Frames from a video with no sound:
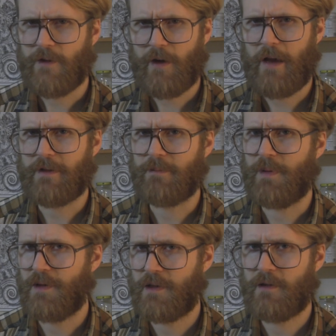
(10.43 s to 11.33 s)
you're having
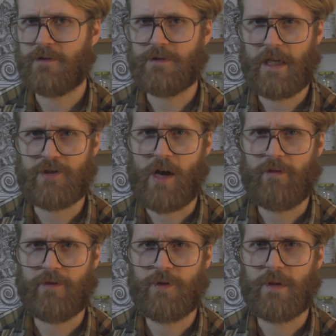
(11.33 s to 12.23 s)
political deja
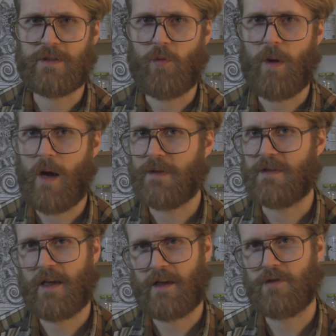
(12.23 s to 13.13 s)
vu as Obama's
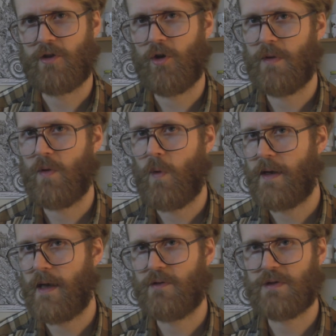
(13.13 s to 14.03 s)
second term in the White
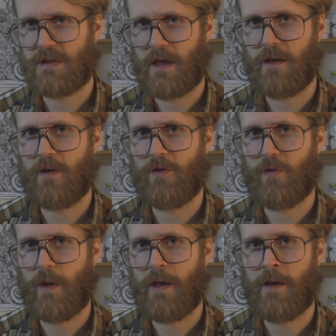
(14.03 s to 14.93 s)
House is getting
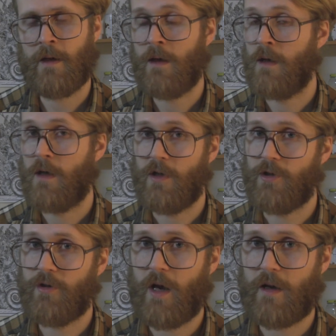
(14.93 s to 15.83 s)
underway,
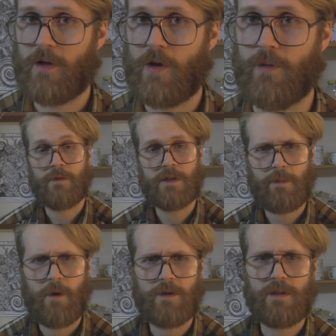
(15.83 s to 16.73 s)
you're not alone. The
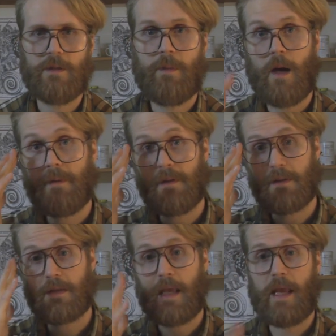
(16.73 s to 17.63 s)
supposedly
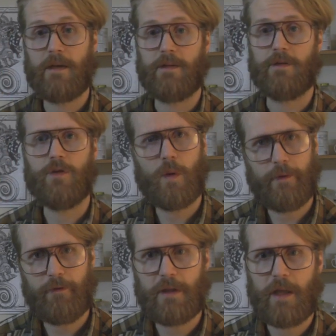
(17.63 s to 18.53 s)
populist candidate who
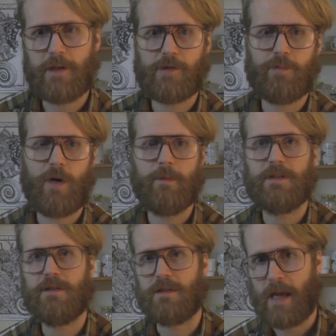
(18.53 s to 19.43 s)
won re-election
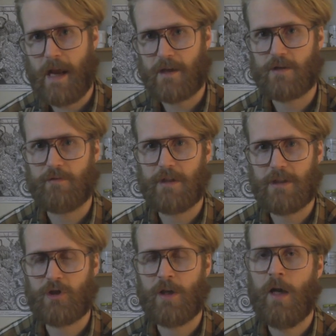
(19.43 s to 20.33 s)
promising to tax the
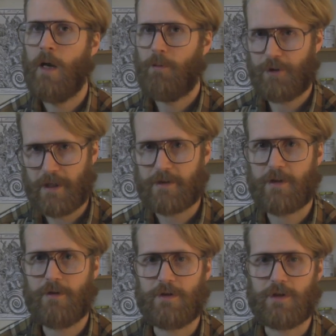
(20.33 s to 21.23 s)
rich, protect
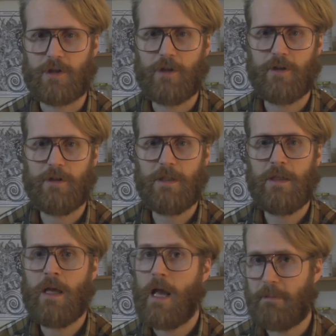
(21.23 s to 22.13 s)
Social Security,
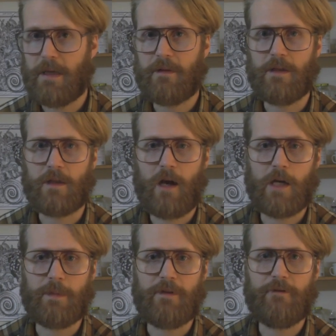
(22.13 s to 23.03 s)
and make the
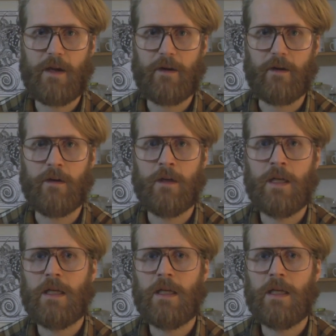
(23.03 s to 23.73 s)
economy fair